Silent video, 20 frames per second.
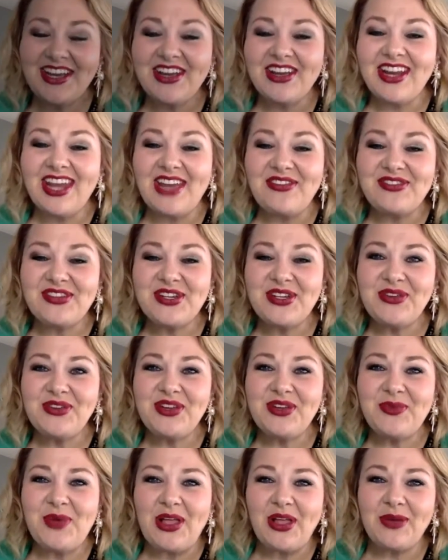Good afternoon
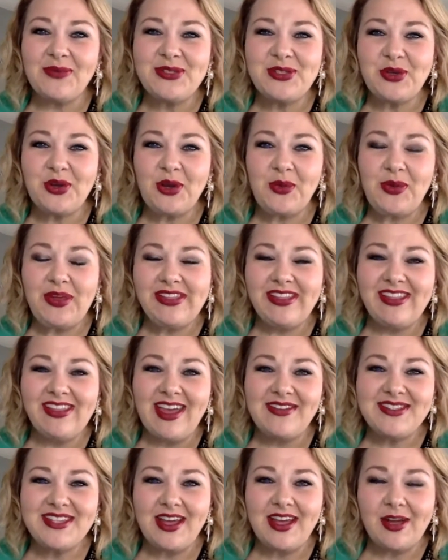and welcome to our weekly
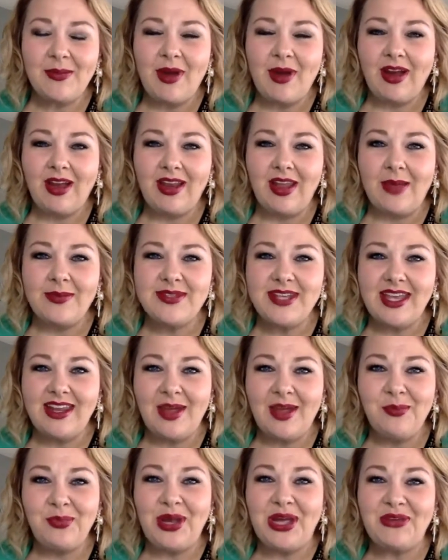livestock market update.
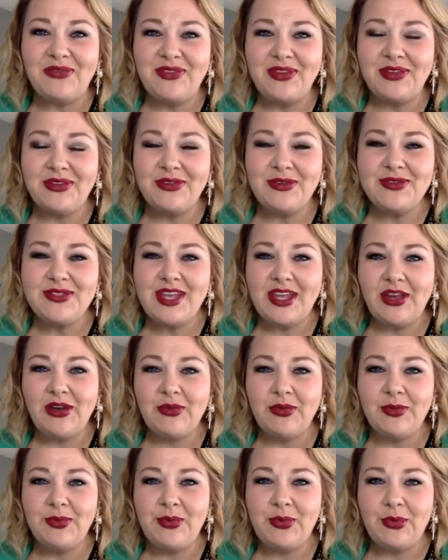I'm Brownfield News anchor
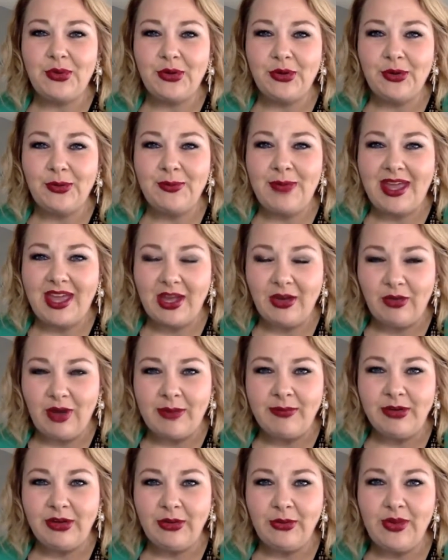reporter Meghan
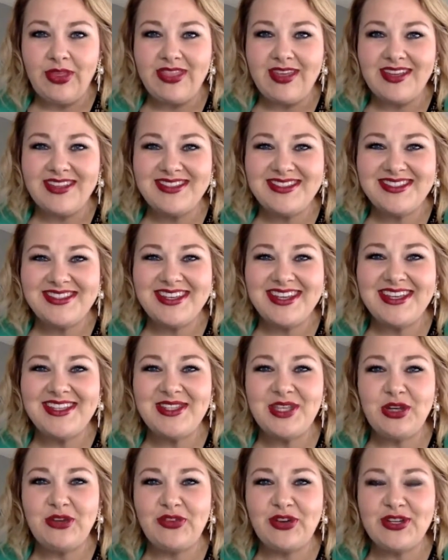Grebner. With us is
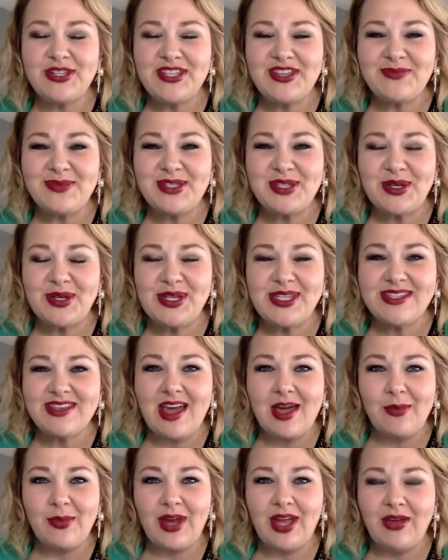University of Missouri
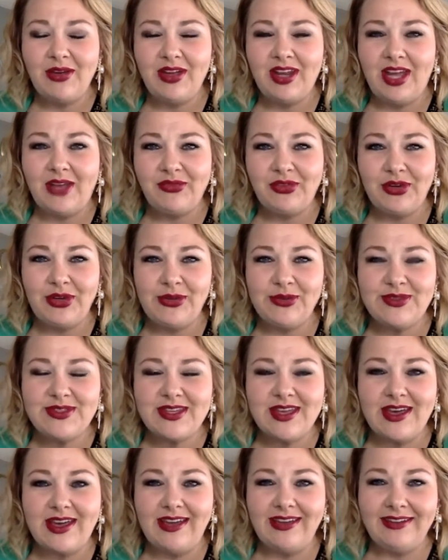Scott Brown. Good afternoon,
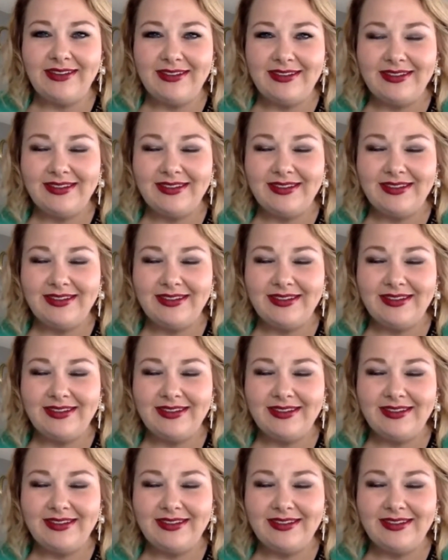Scott.